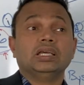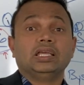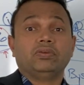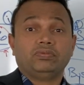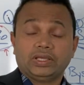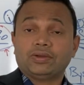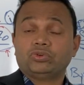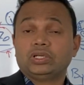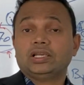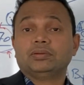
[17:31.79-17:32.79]
Even we have to
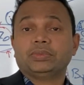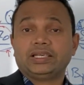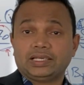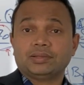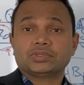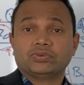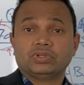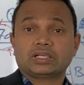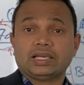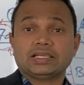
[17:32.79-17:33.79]
tell many times our
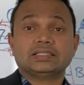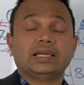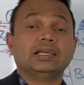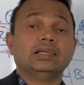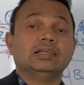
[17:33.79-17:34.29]
clients that